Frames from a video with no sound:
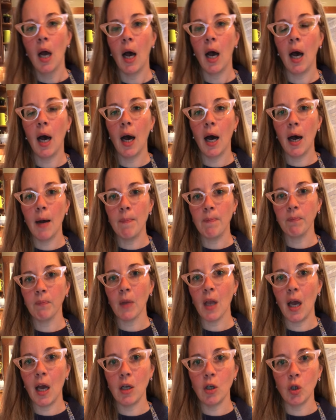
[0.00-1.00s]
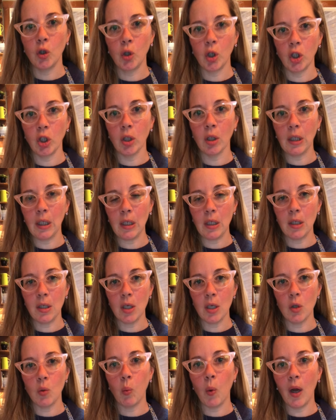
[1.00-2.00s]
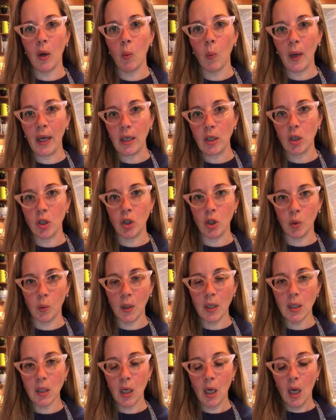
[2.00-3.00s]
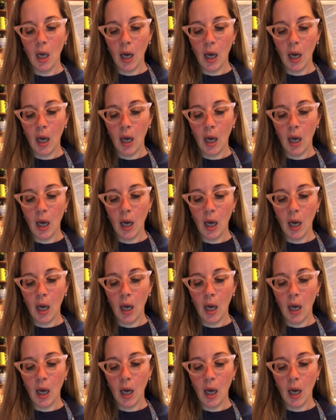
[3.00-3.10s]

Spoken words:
And nutritional yeast is one way to do it.